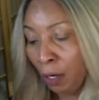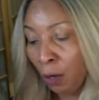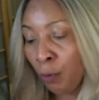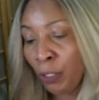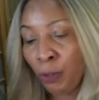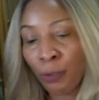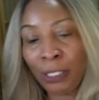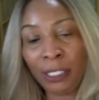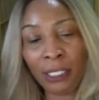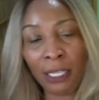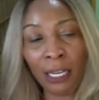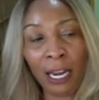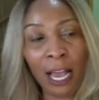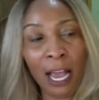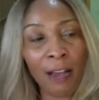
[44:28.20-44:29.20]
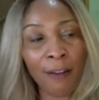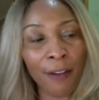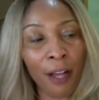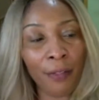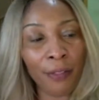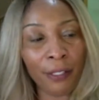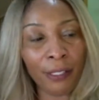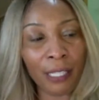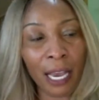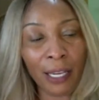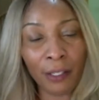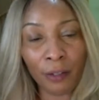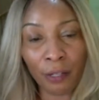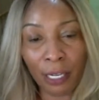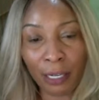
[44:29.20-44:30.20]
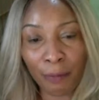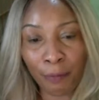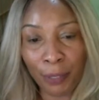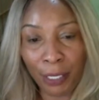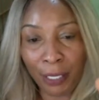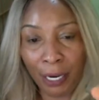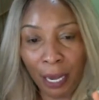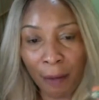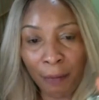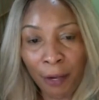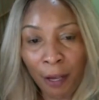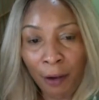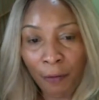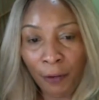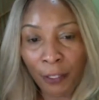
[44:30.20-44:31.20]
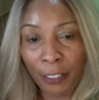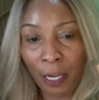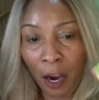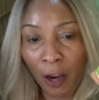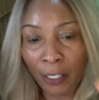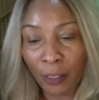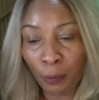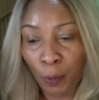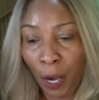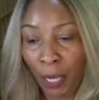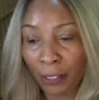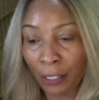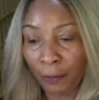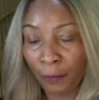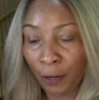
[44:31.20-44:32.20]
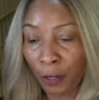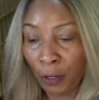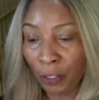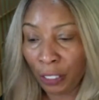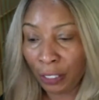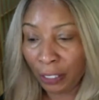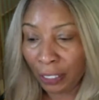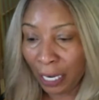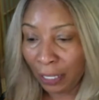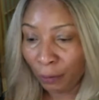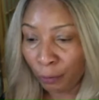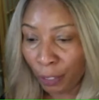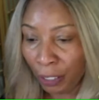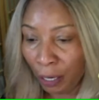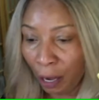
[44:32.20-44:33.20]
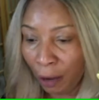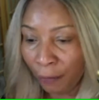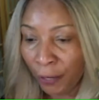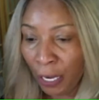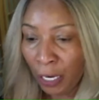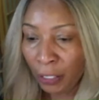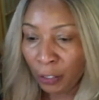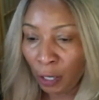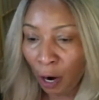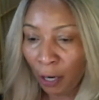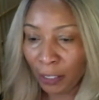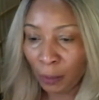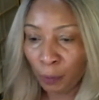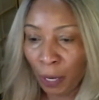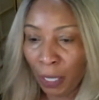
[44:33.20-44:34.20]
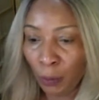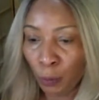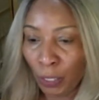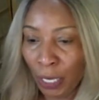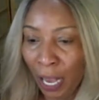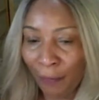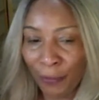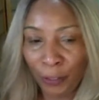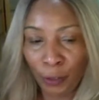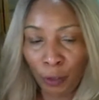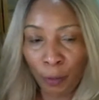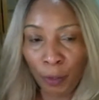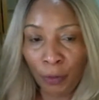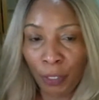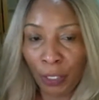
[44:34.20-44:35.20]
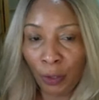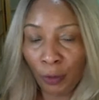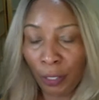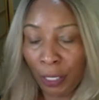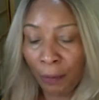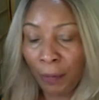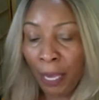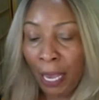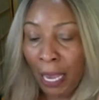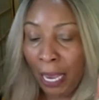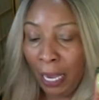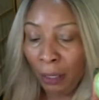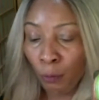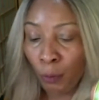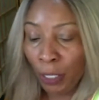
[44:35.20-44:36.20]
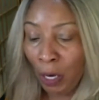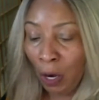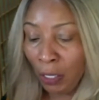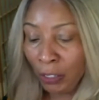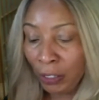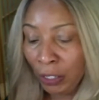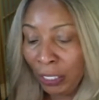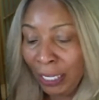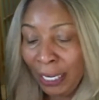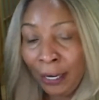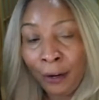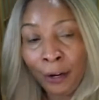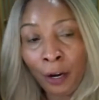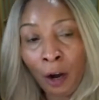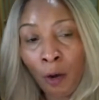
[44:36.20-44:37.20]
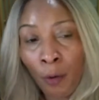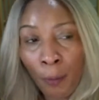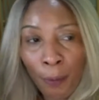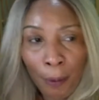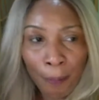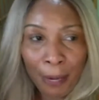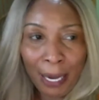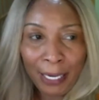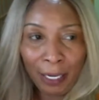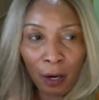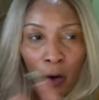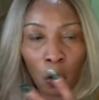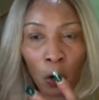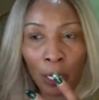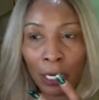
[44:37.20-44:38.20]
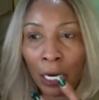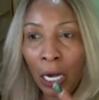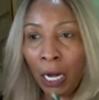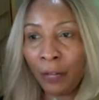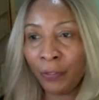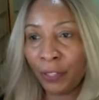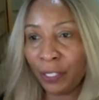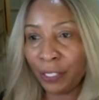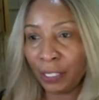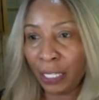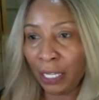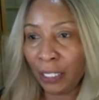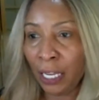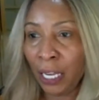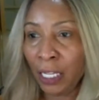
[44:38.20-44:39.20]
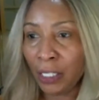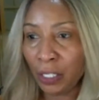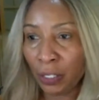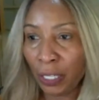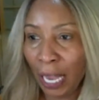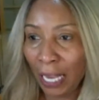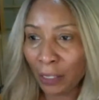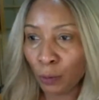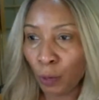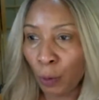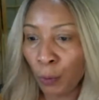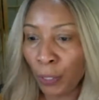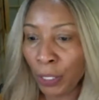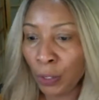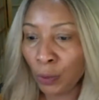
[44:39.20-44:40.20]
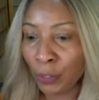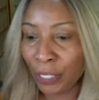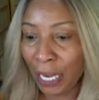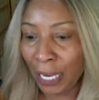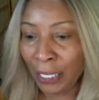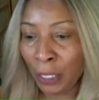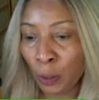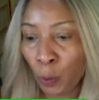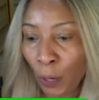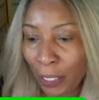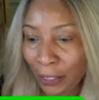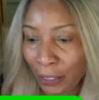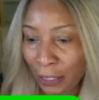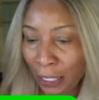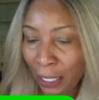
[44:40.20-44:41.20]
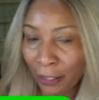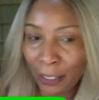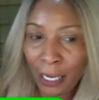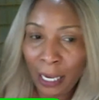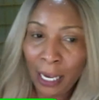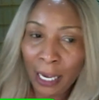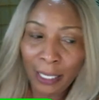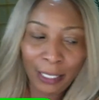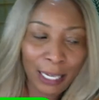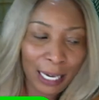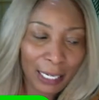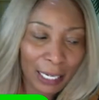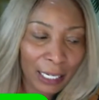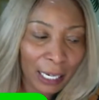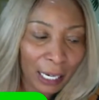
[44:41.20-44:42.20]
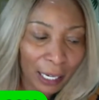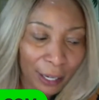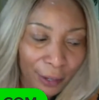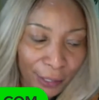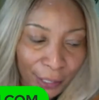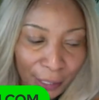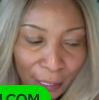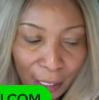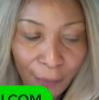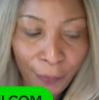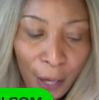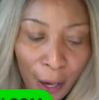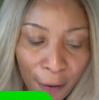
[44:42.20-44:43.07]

which we still have on the site. You can pick it up for dark spot. If you're looking to get rid of dark spot, we have the turmeric cream and we also layer our papaya oil on the skin. So that's what we use. Any question and getting clear skin.